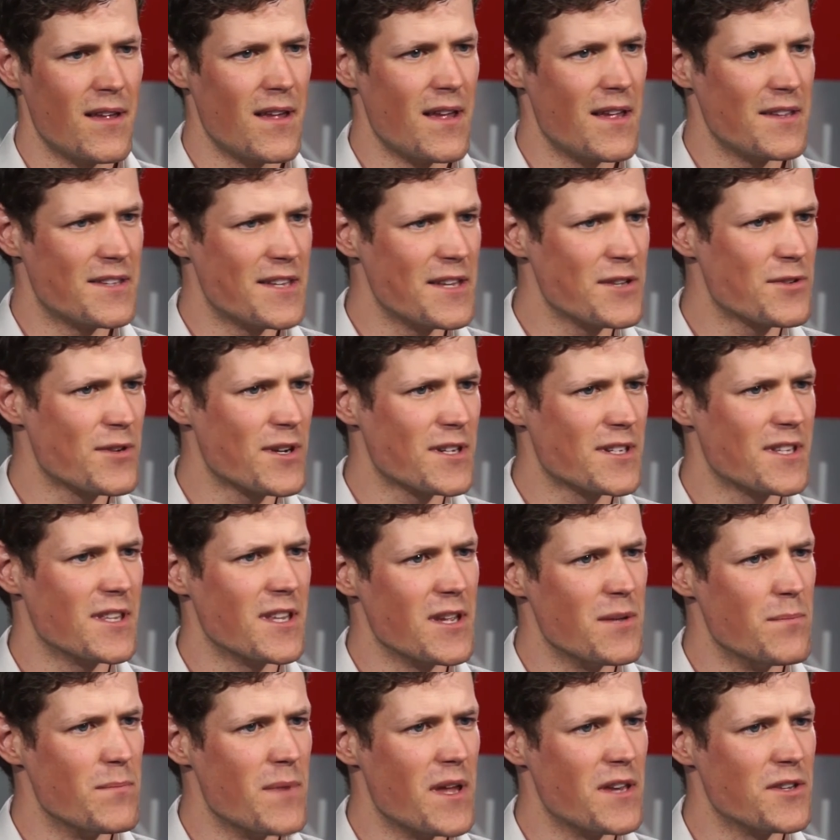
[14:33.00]
It's interesting
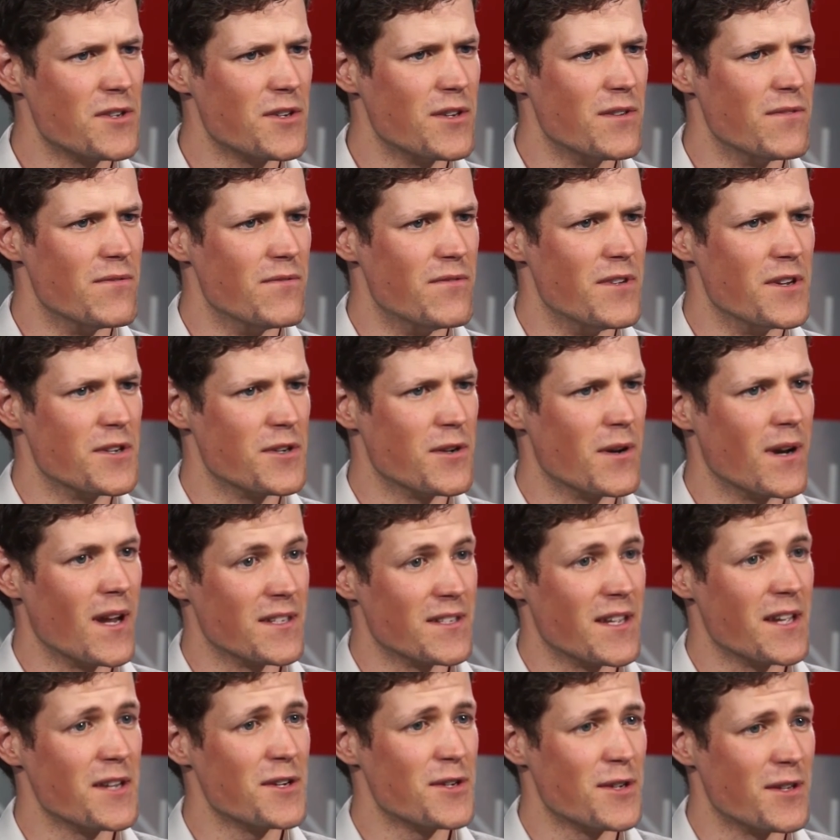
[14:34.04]
that you mentioned
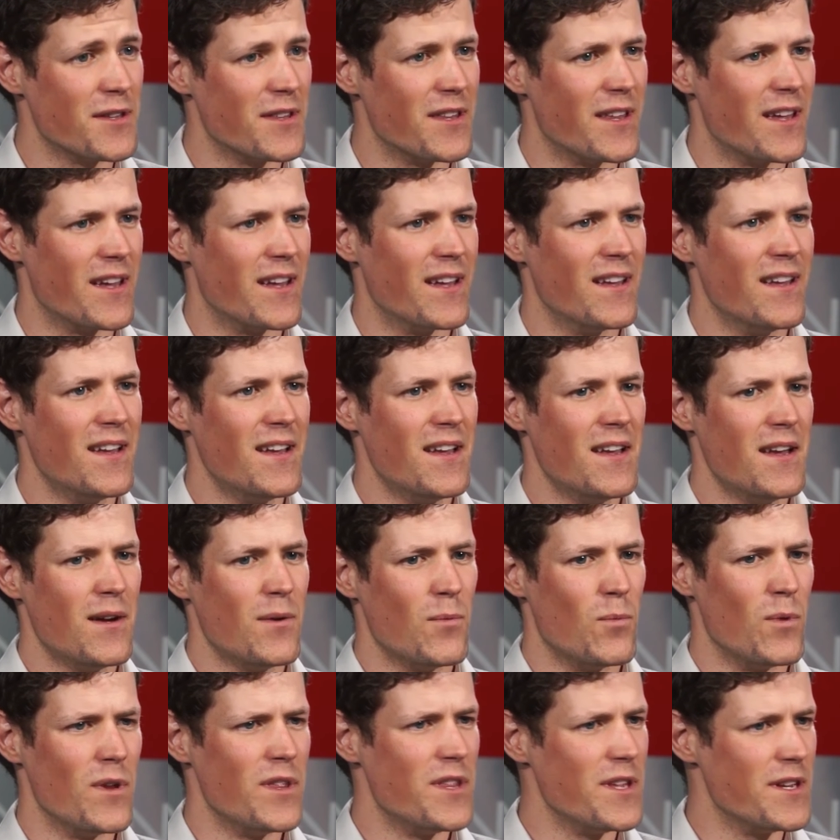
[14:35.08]
visualization there.
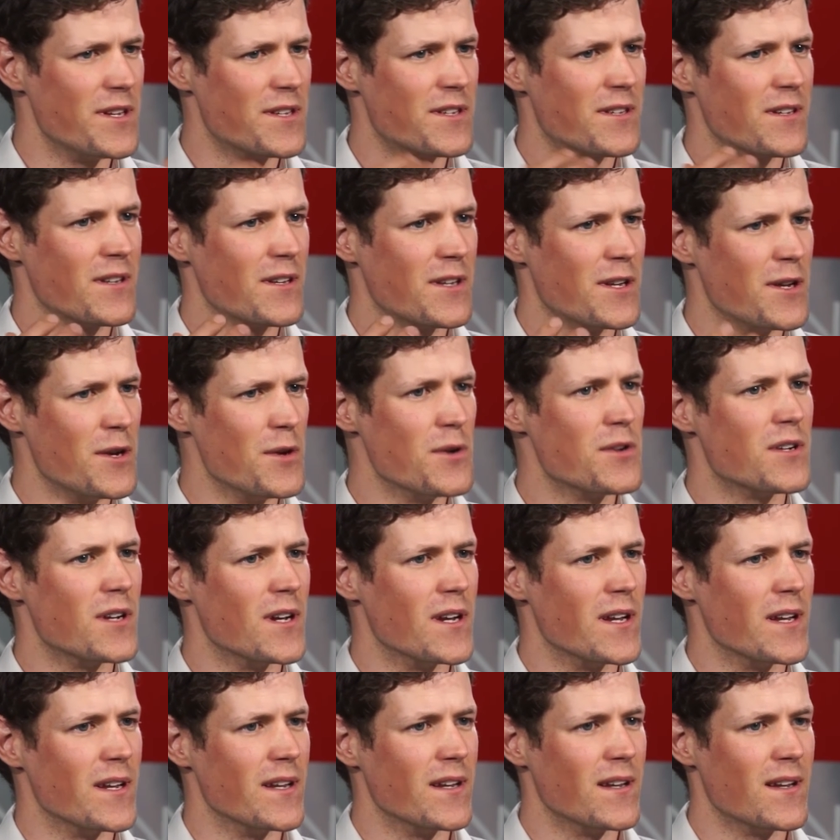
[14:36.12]
With these
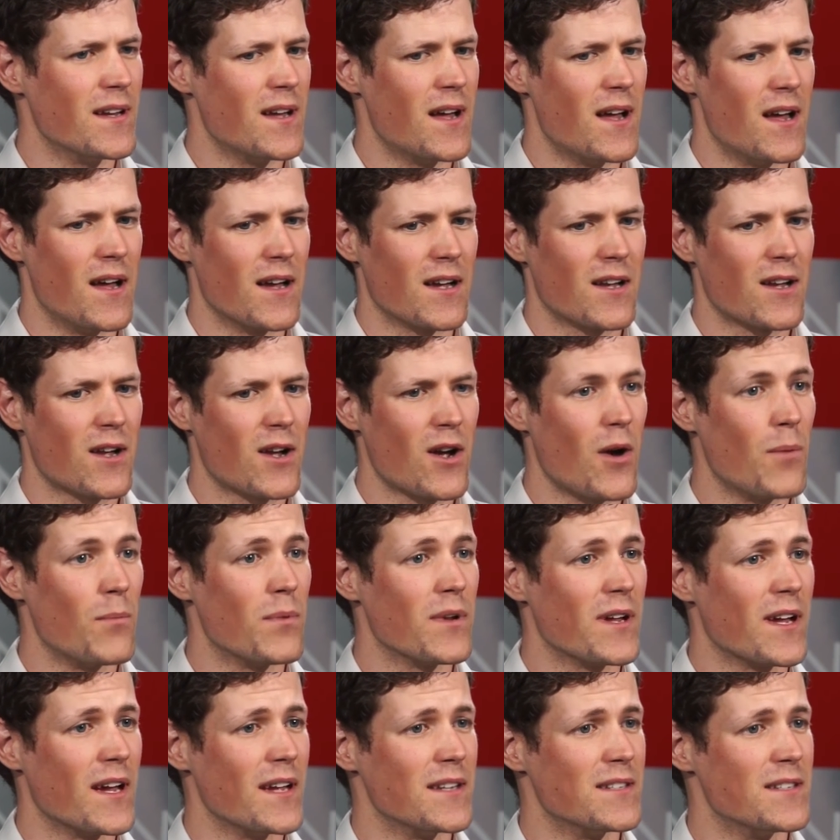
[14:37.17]
hugely
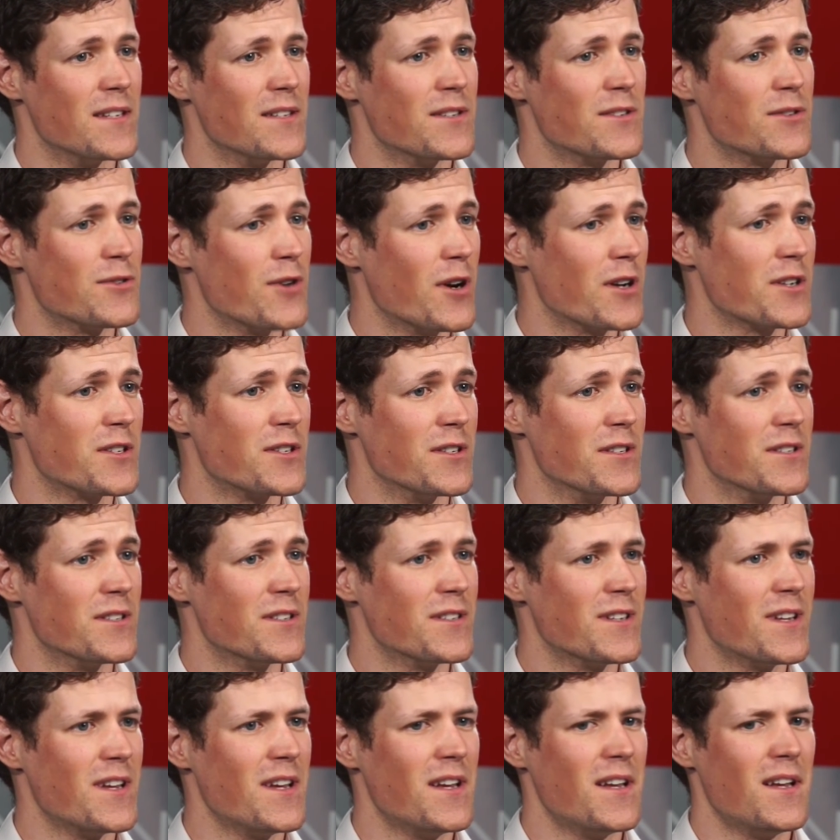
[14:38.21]
complicated
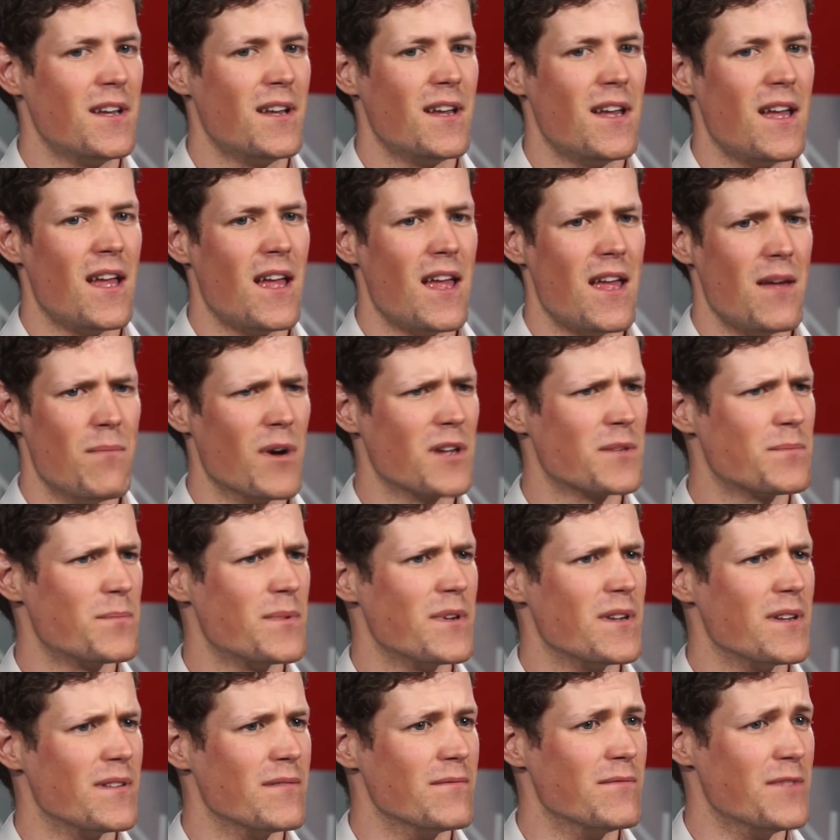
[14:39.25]
structures,
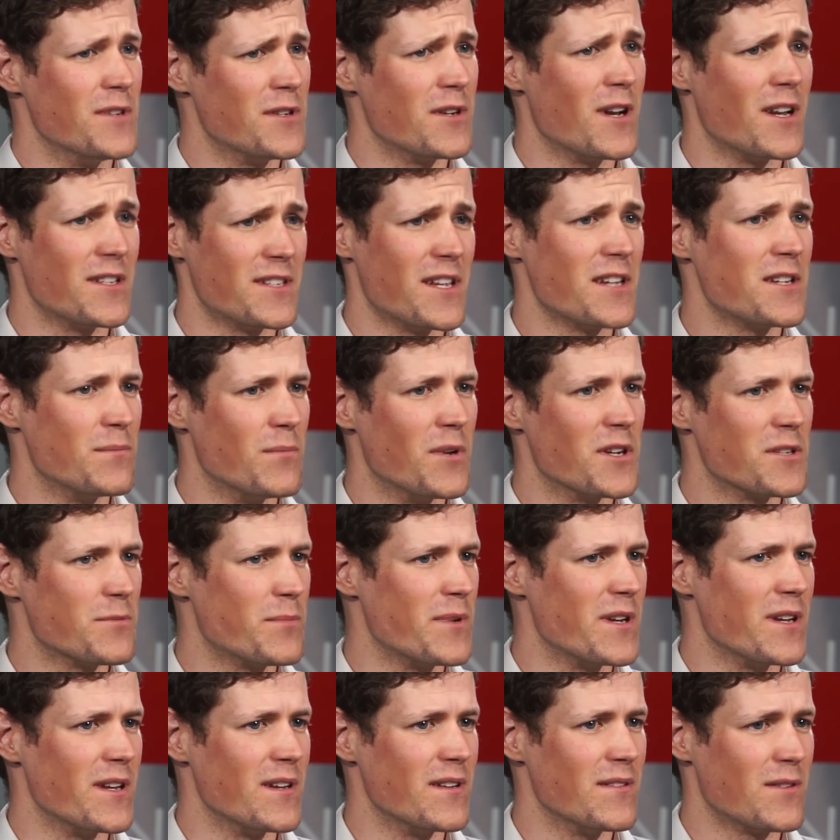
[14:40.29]
visualization must
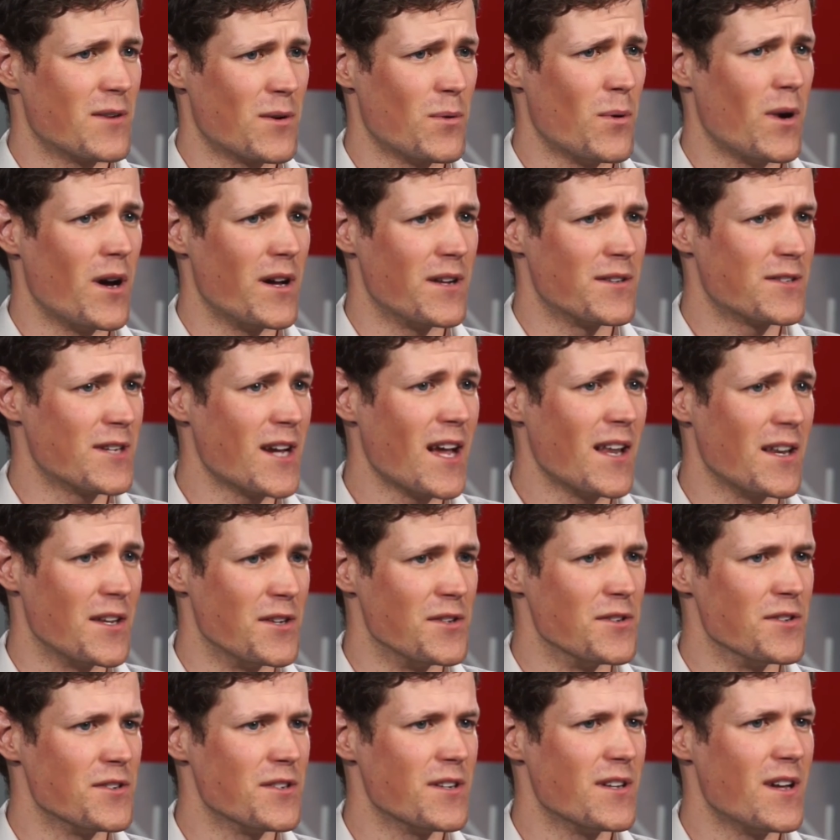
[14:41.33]
be quite a
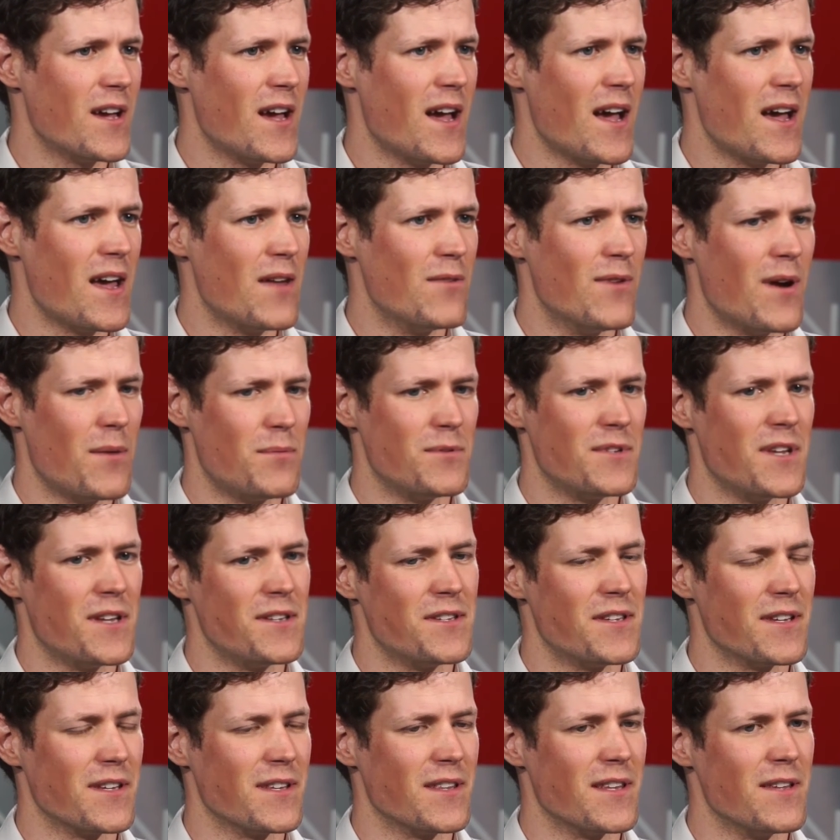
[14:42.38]
challenge in
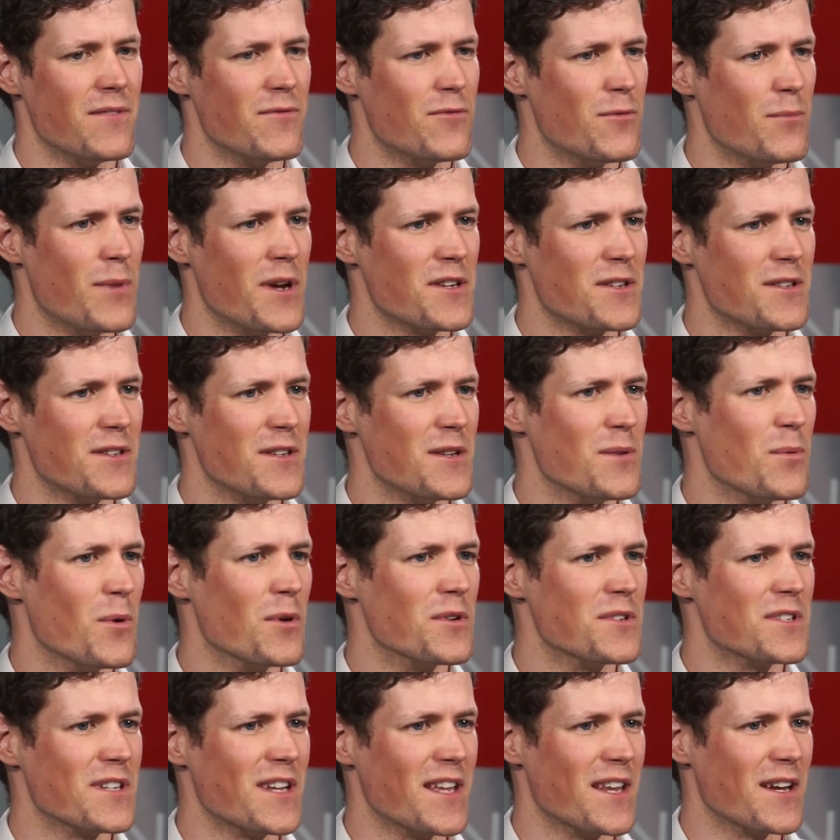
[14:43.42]
representing the information that you
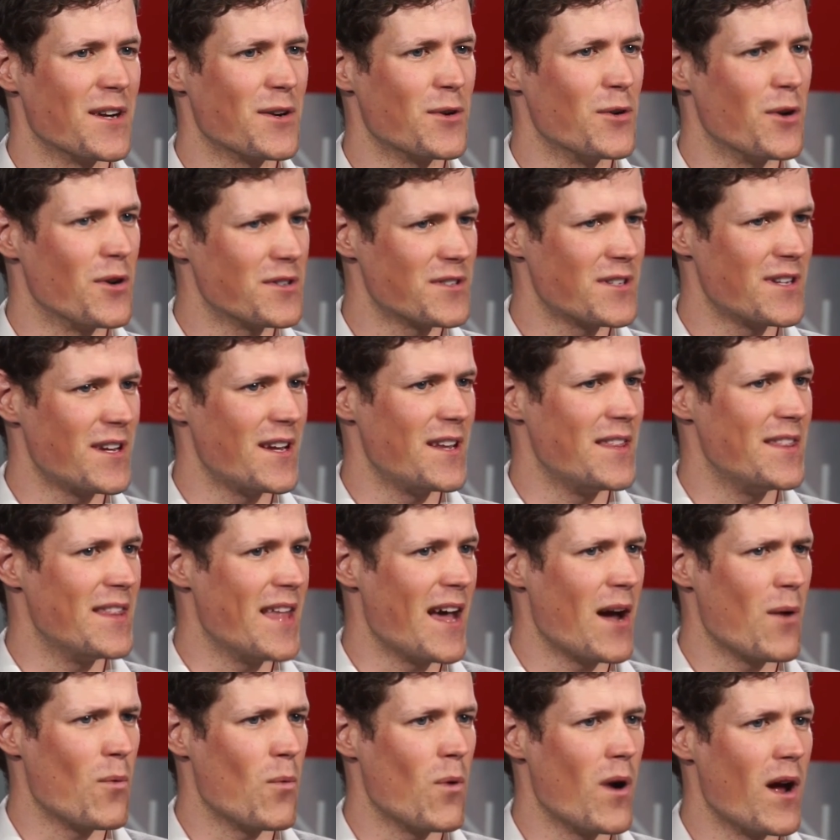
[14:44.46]
want to get across in
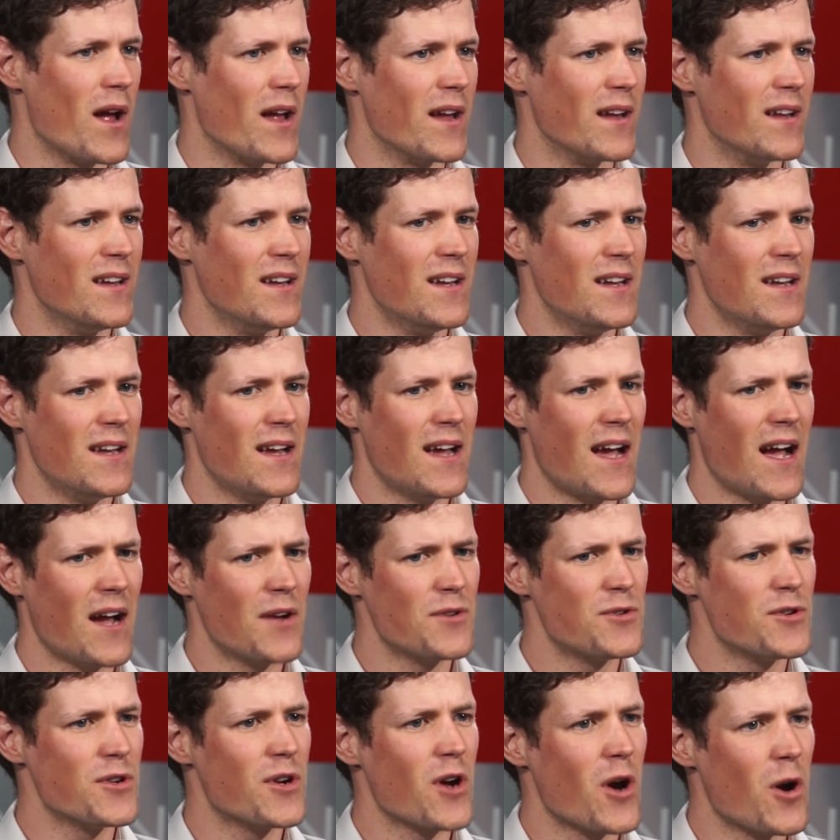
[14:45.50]
that way. How
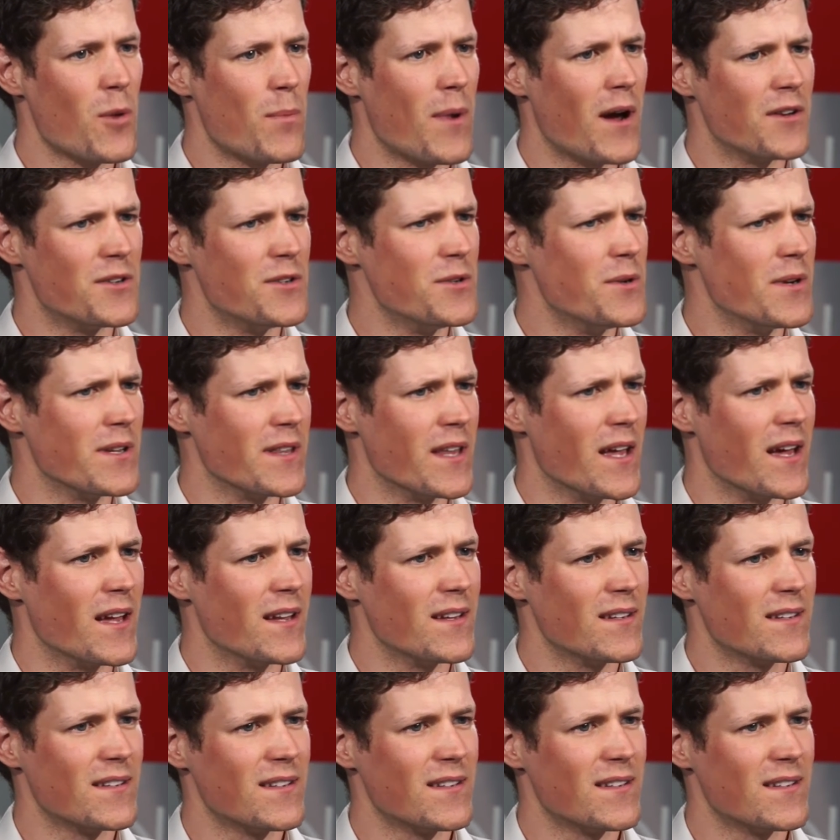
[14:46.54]
do you go about doing that?